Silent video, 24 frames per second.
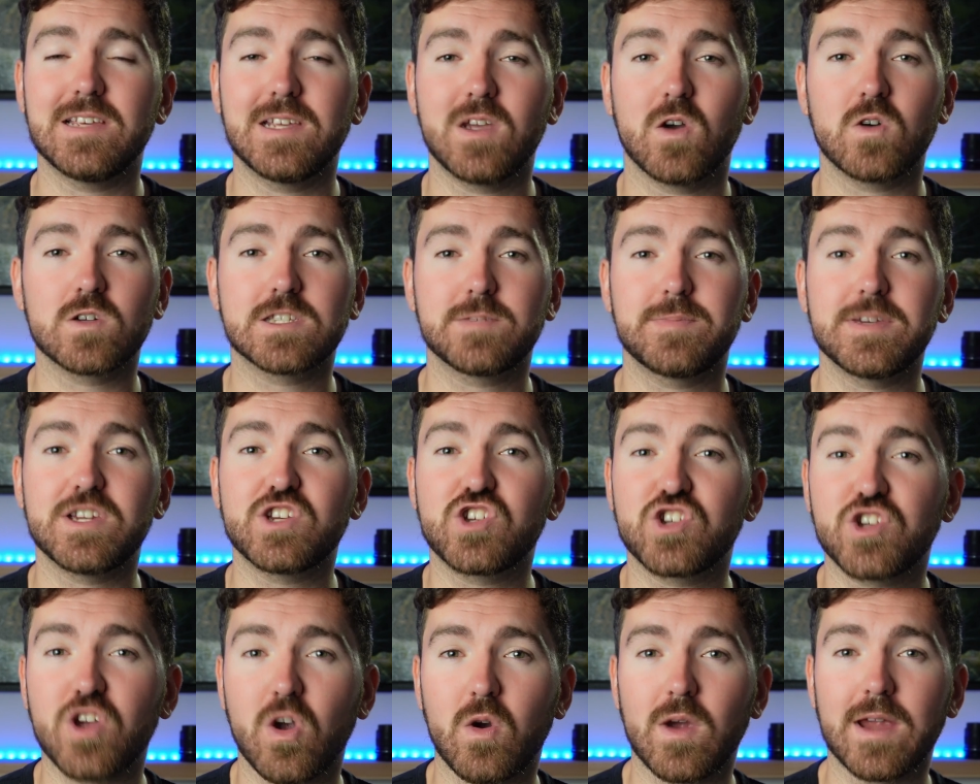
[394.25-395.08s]
going to be
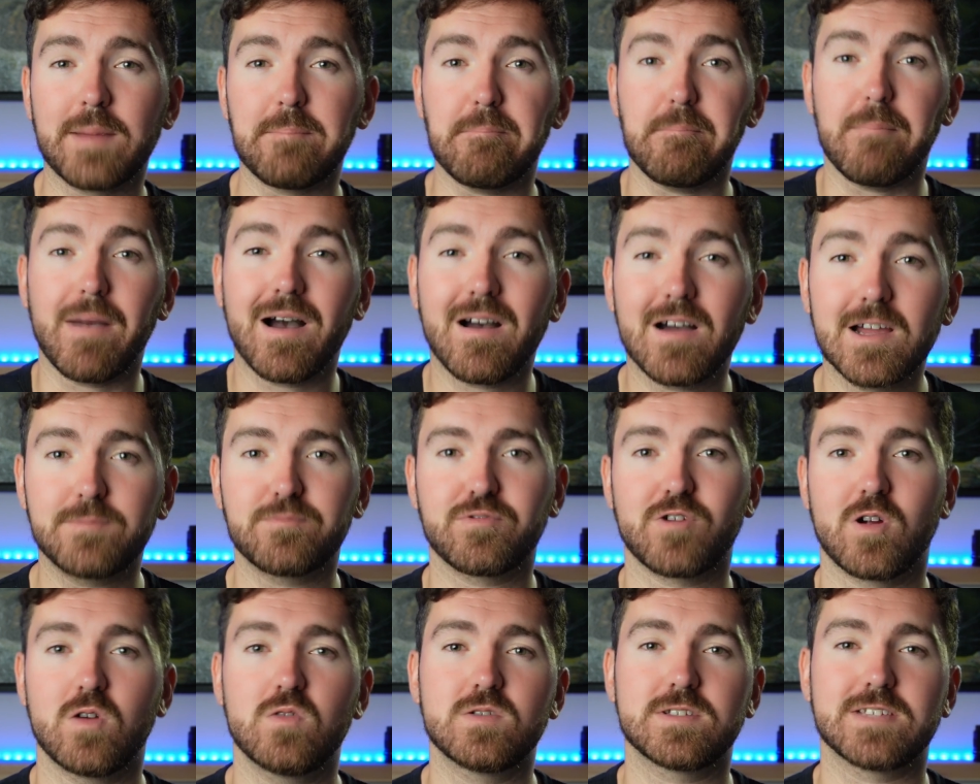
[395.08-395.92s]
showing my
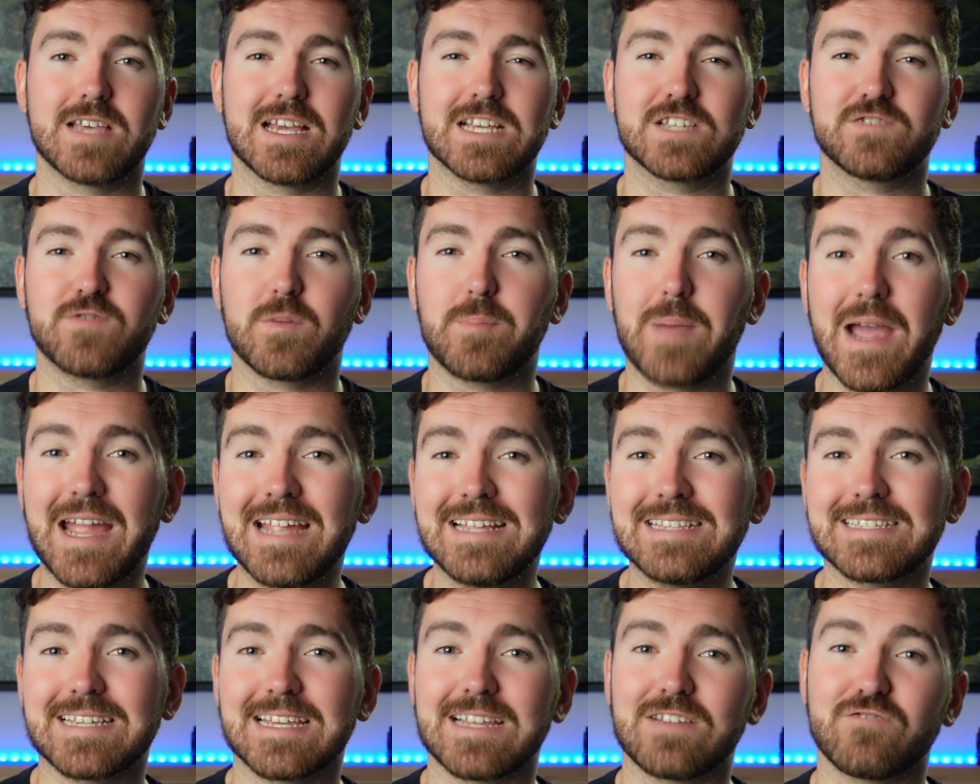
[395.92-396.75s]
process for
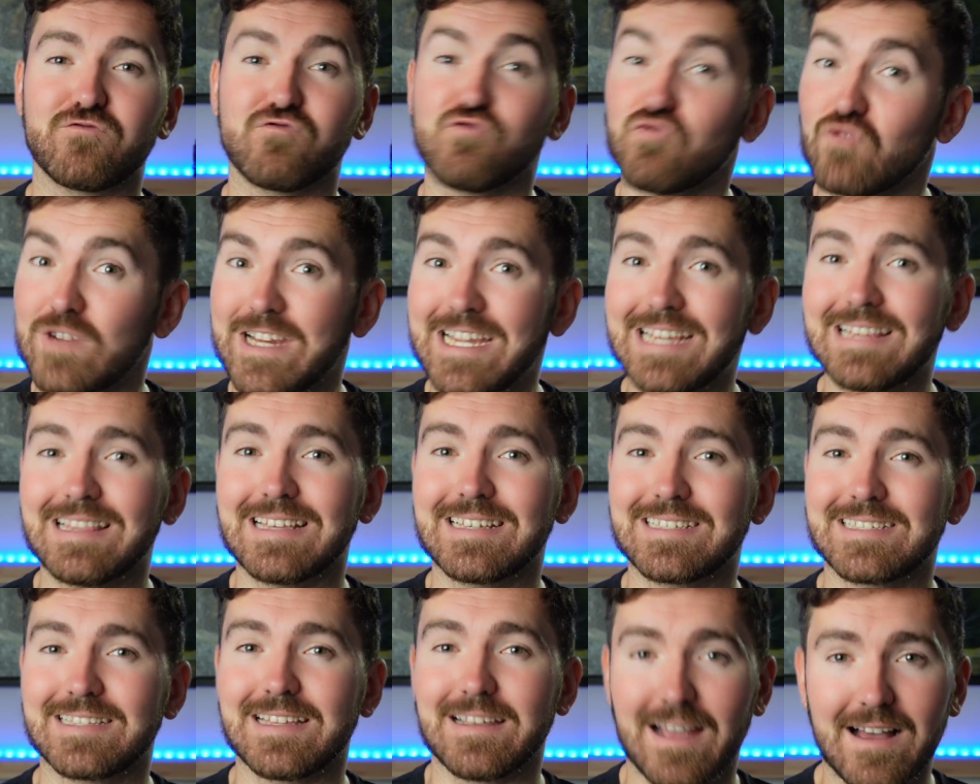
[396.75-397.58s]
painting
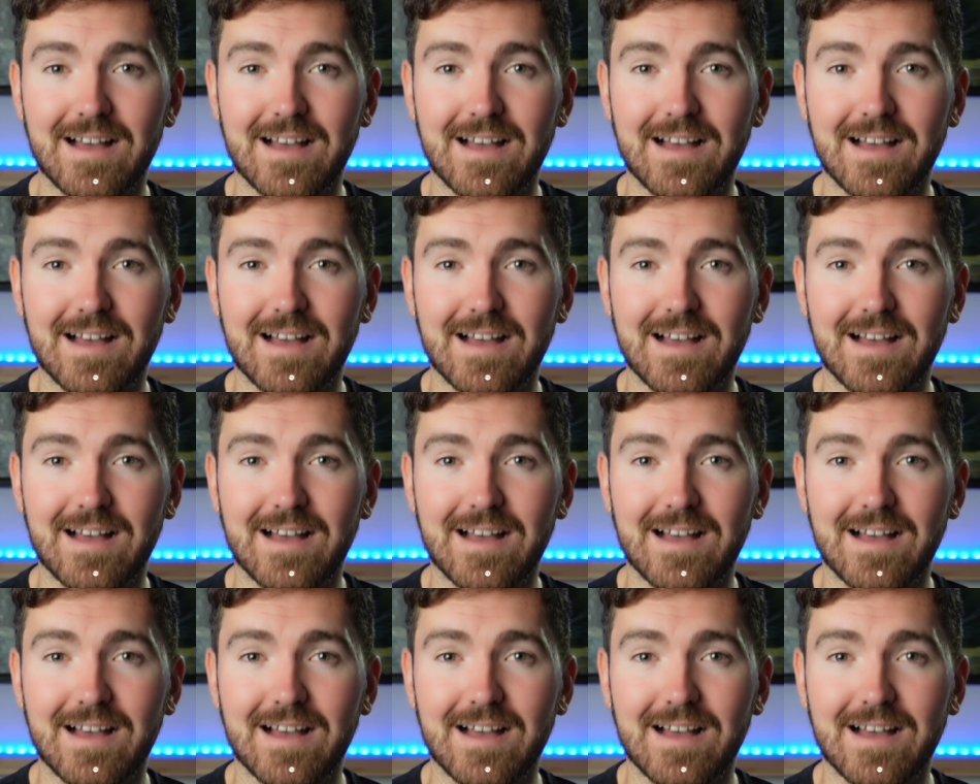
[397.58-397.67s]
realistic